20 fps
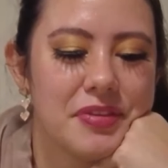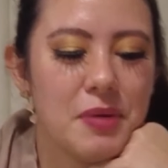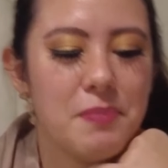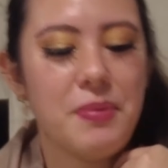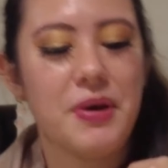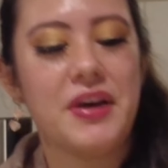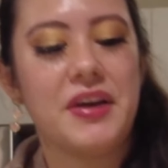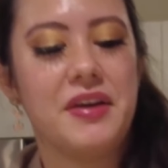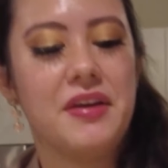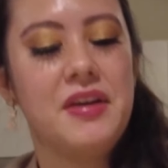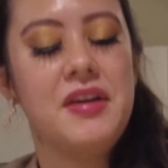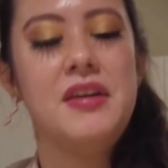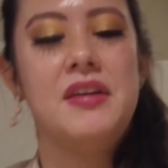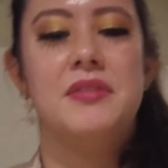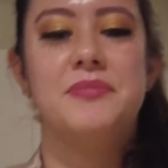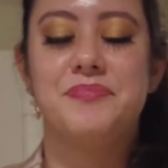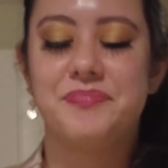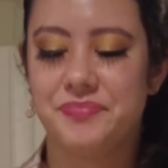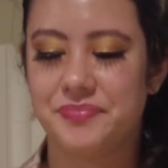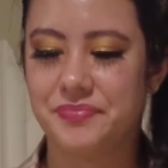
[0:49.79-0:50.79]
But
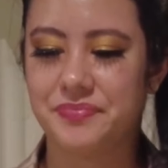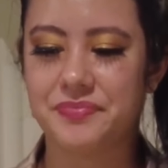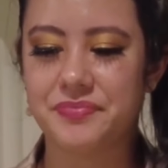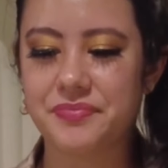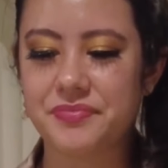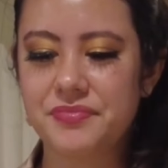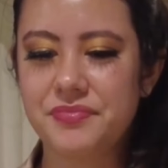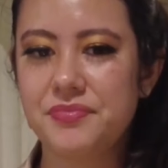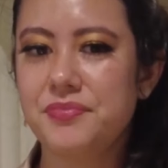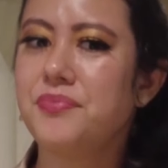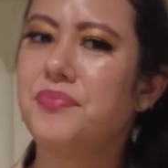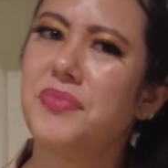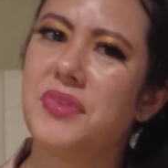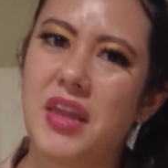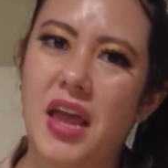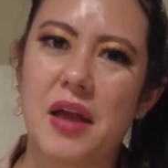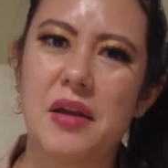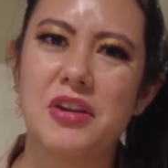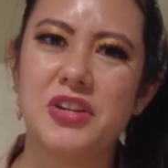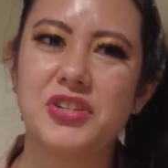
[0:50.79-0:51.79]

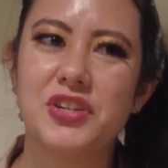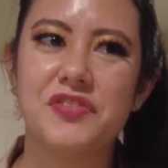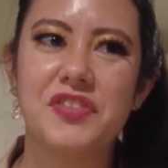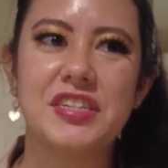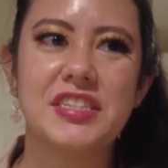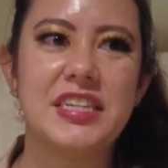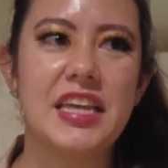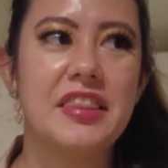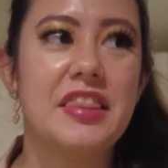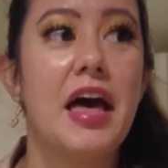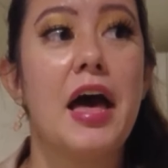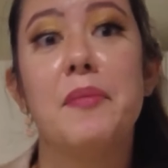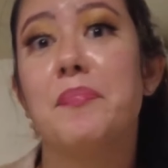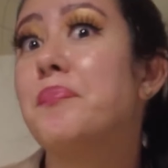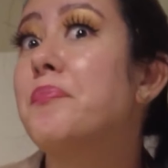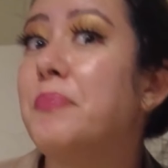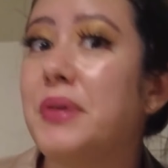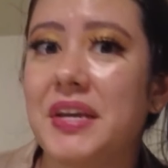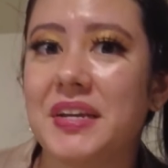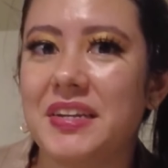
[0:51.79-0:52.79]
I'm not sure if I said that.
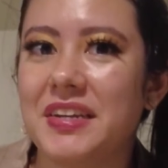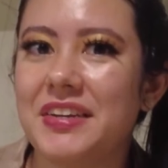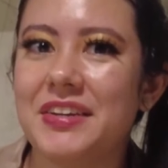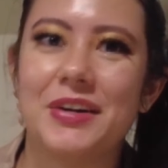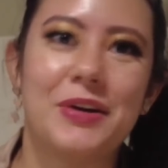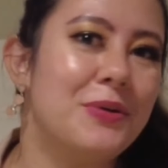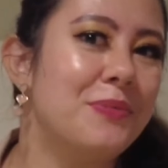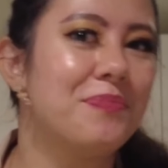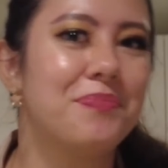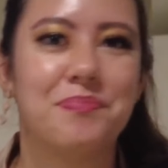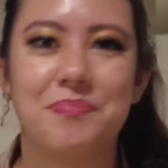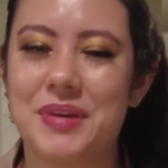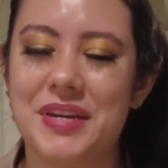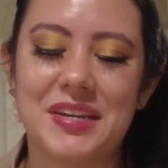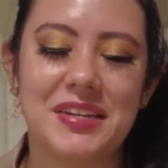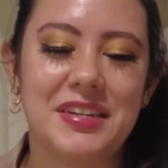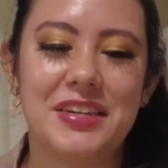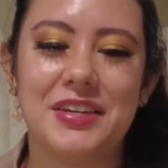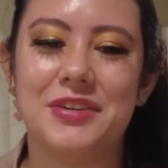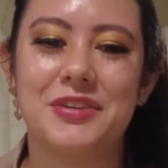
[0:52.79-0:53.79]
Picadillo.
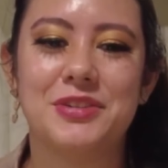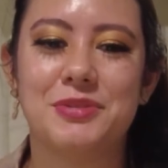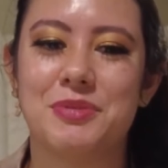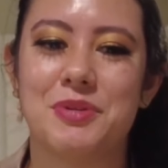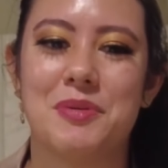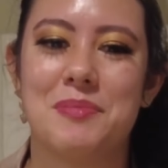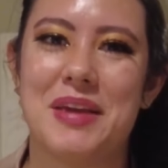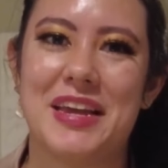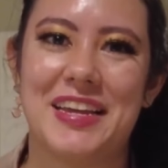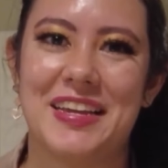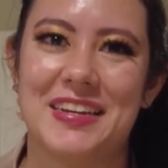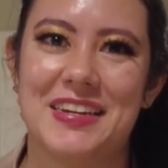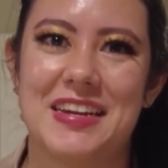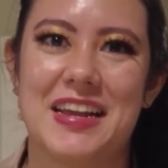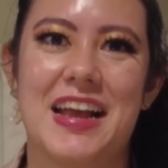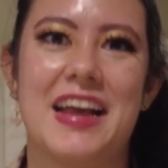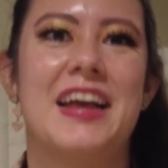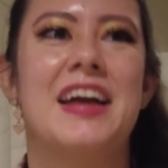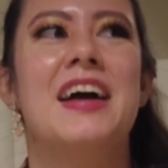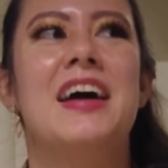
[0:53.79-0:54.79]
Picadillo is what we're making
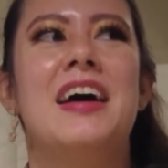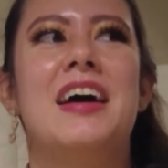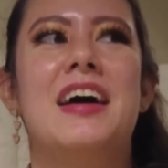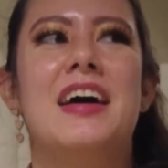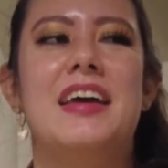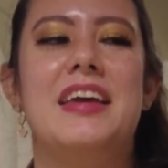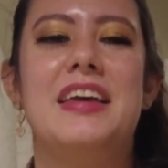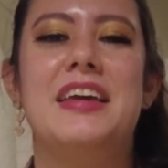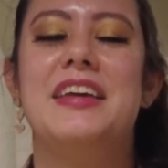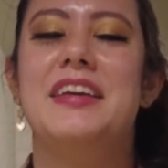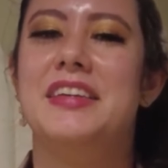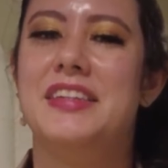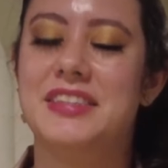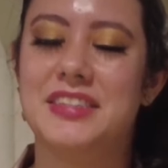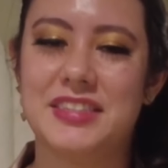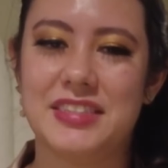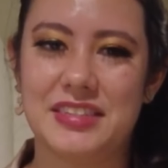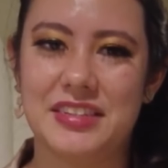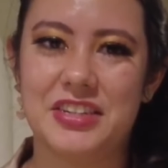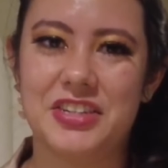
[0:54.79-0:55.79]
today. It
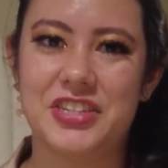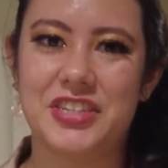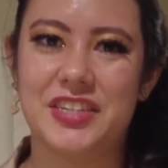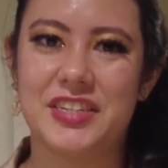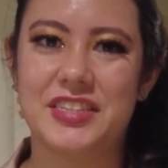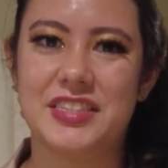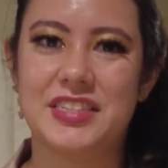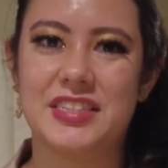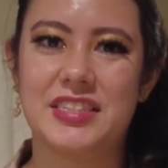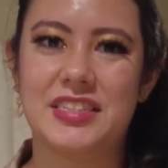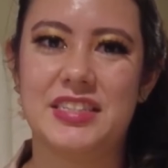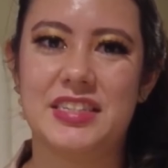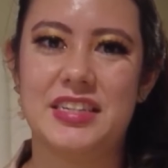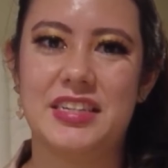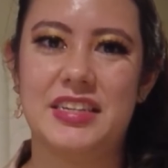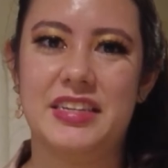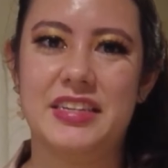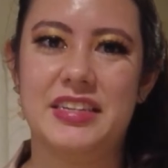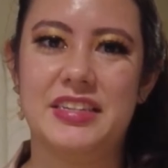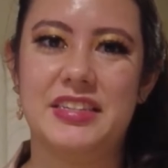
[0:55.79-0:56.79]
is delicious.
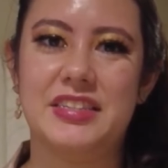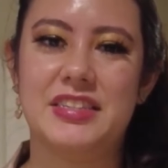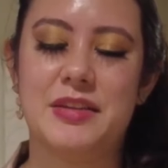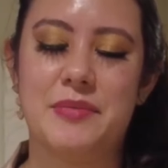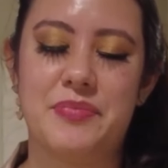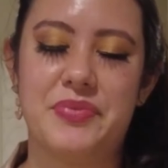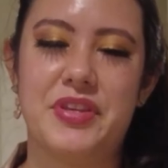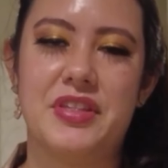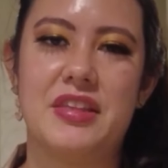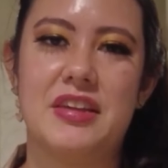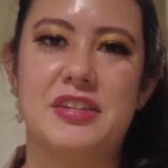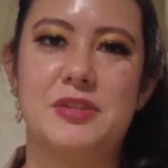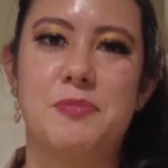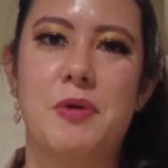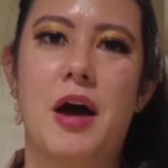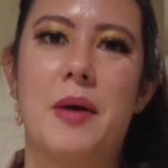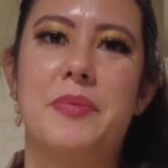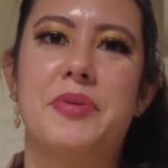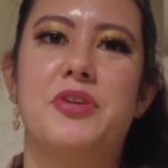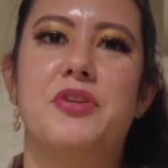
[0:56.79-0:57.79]
It is something that is
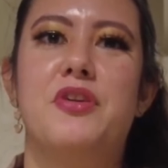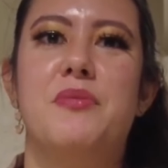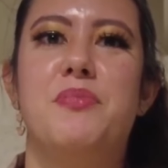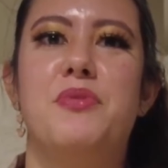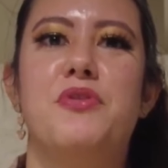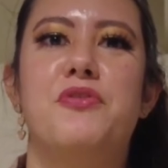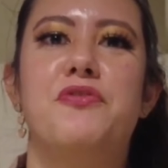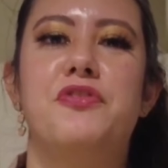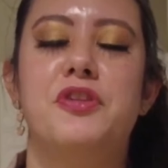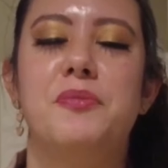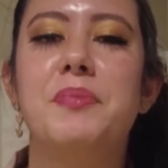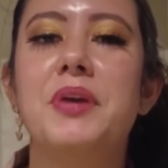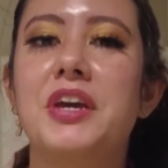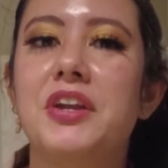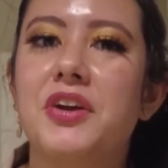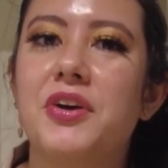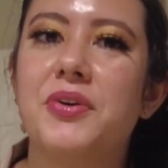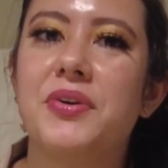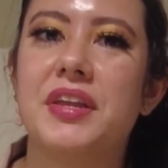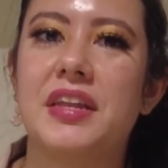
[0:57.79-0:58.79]
popular in both
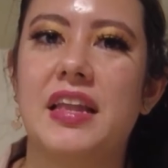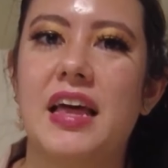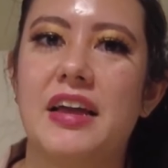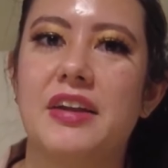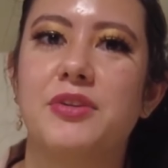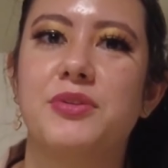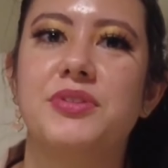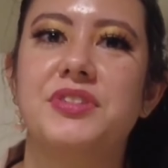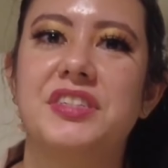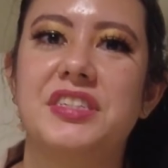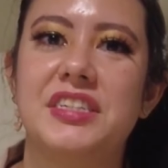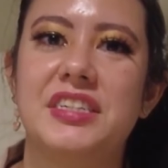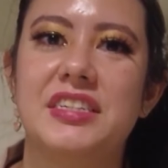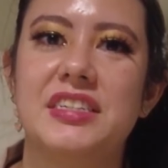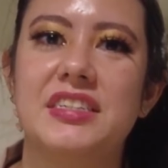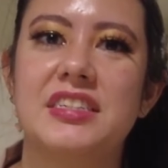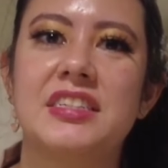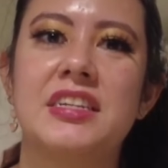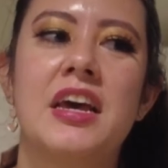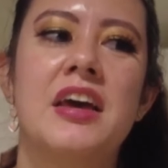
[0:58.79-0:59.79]
Filipino and Latin
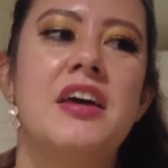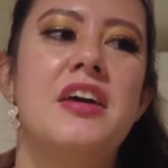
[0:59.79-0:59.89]
cuisines.